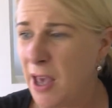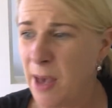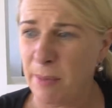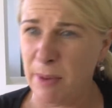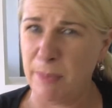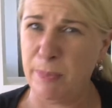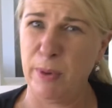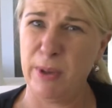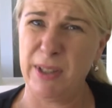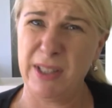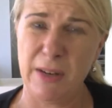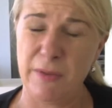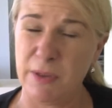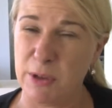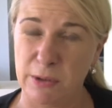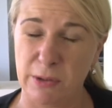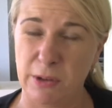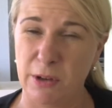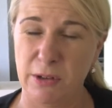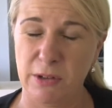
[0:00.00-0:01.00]
But boys never
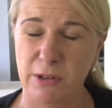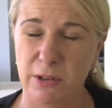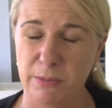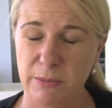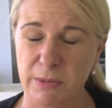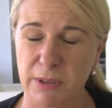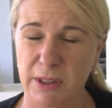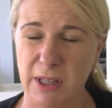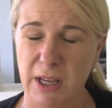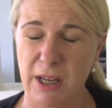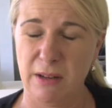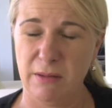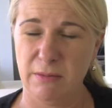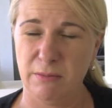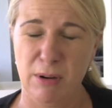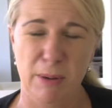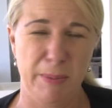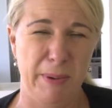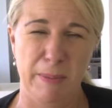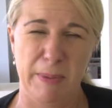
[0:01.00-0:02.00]
used condoms
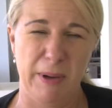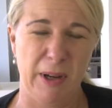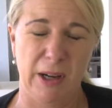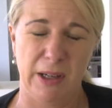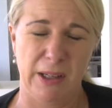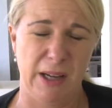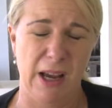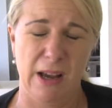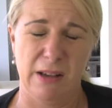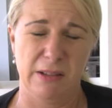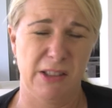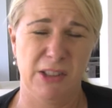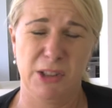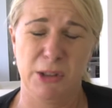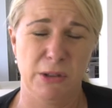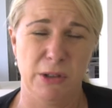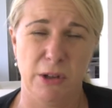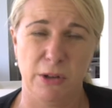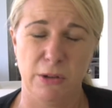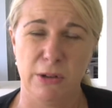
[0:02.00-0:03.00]
then, probably a bit like now,
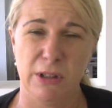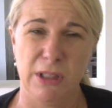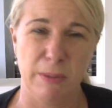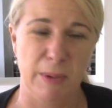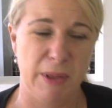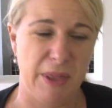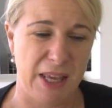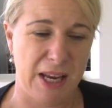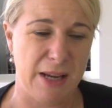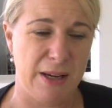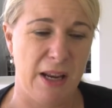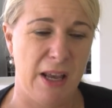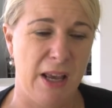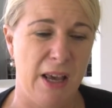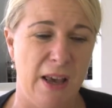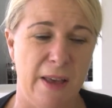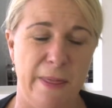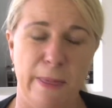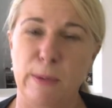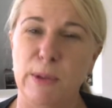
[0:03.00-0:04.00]
still don't use them. But then
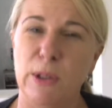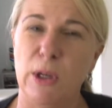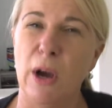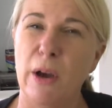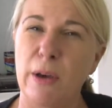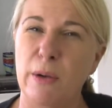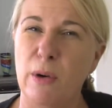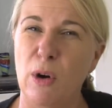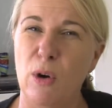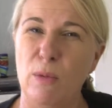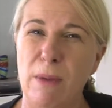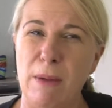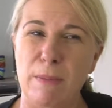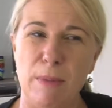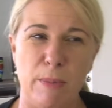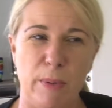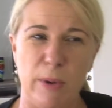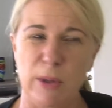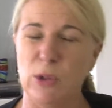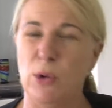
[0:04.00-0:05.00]
there was, I
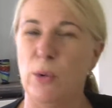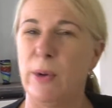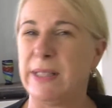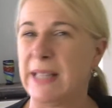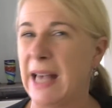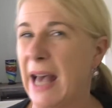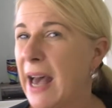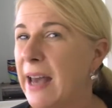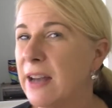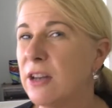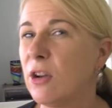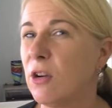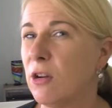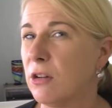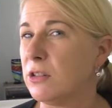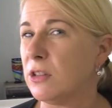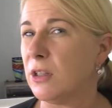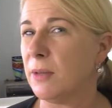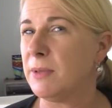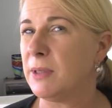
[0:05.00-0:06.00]
remember boys always had
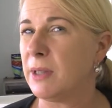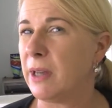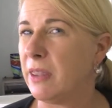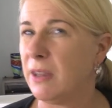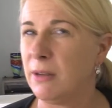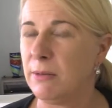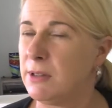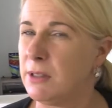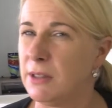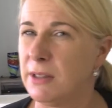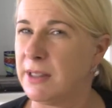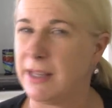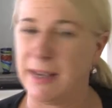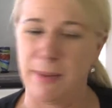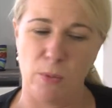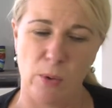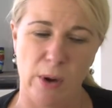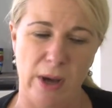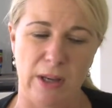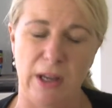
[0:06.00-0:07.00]
condoms, and I think it was the
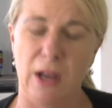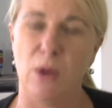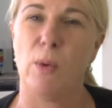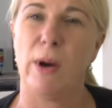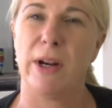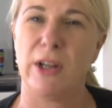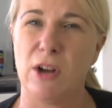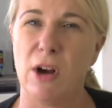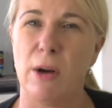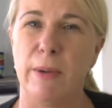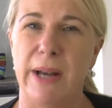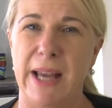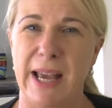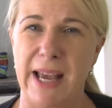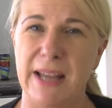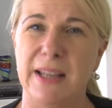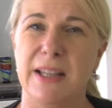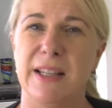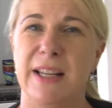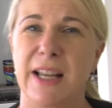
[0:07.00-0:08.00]
same one, like one guy would
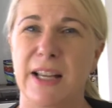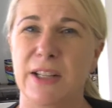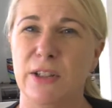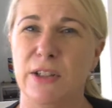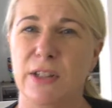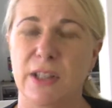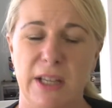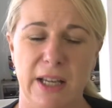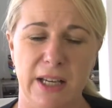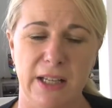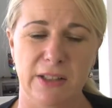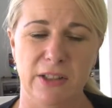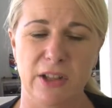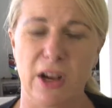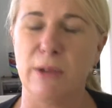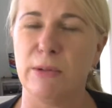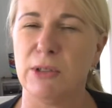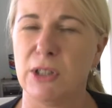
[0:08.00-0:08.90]
hand it down to the next guy.